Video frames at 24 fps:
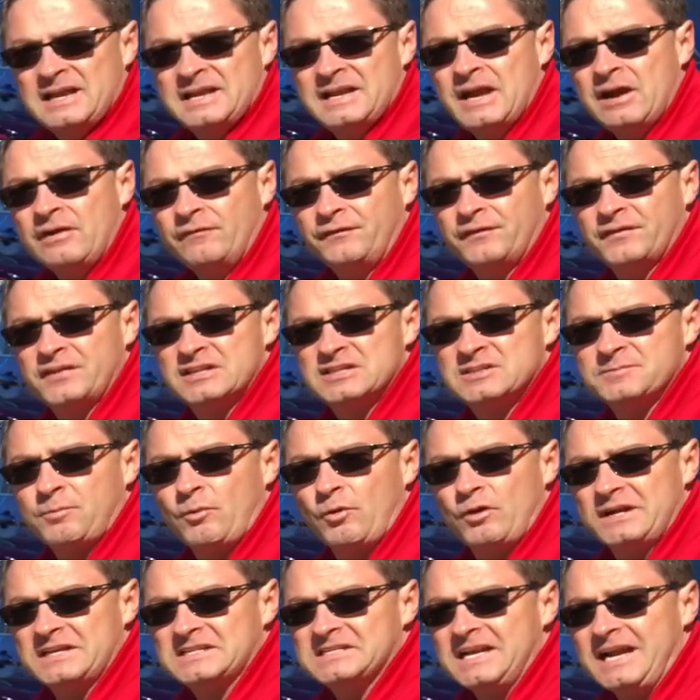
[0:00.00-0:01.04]
Now for the
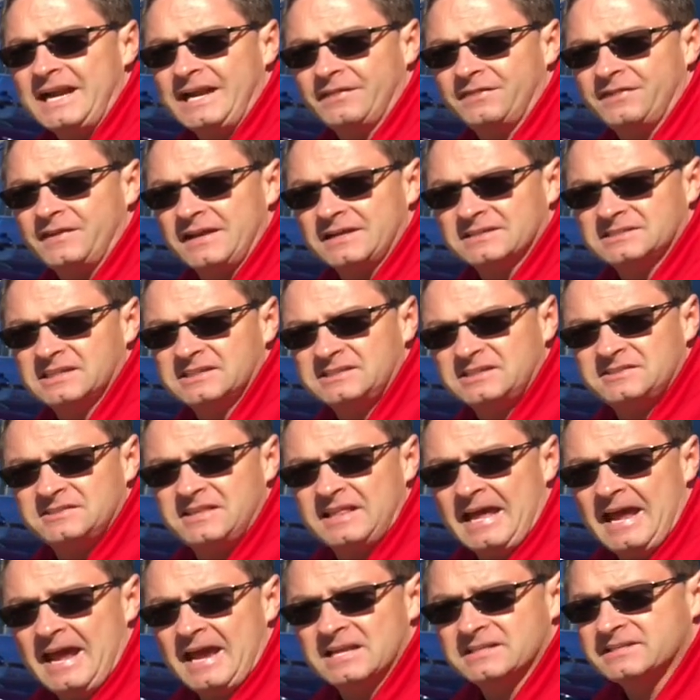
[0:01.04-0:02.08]
sporty side of things, this is
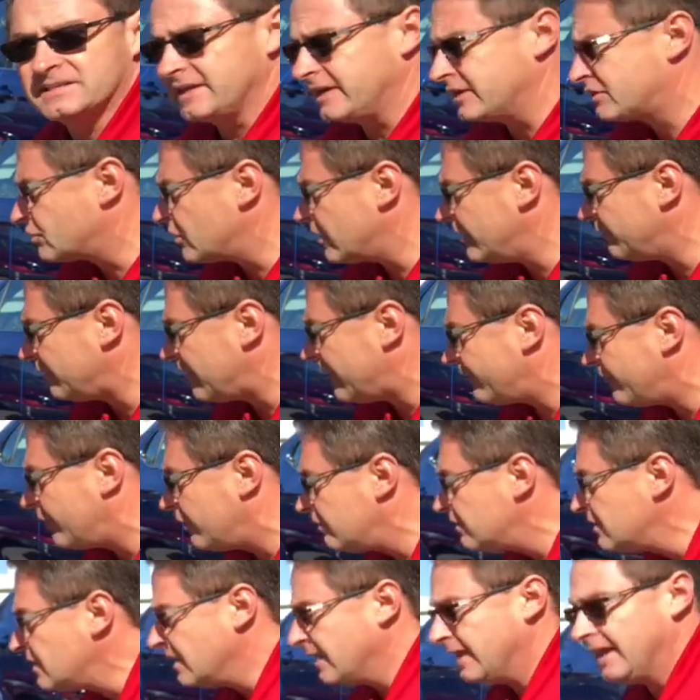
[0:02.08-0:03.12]
the SE trim level.